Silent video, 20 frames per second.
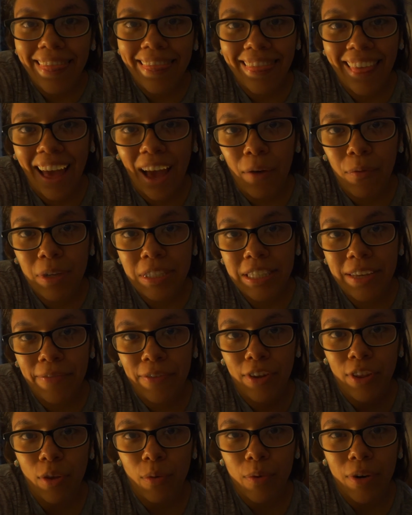that was it
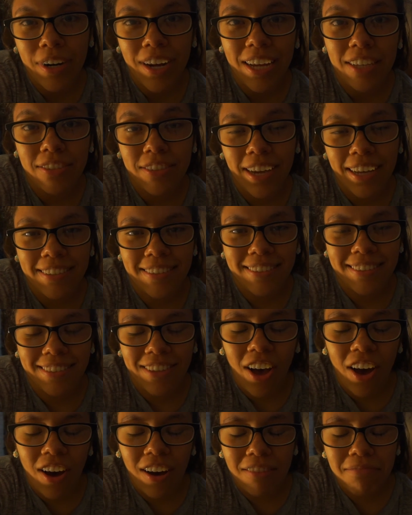for the work. As you guys
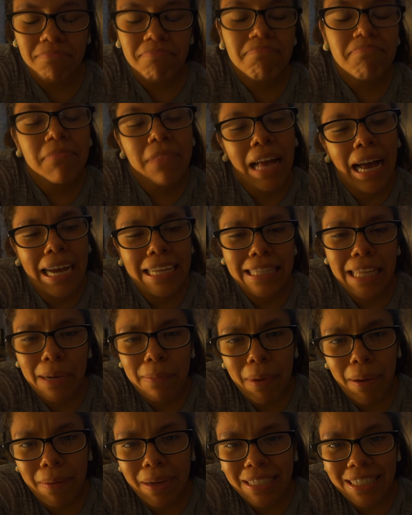saw, I did it
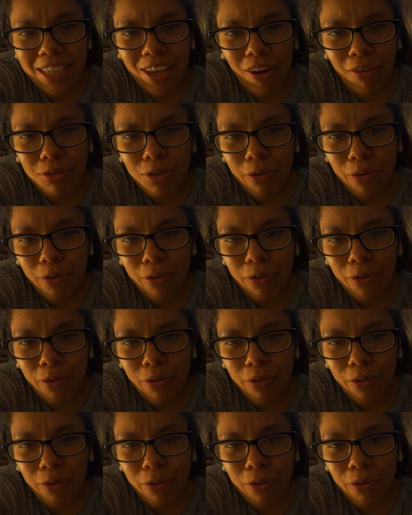by myself.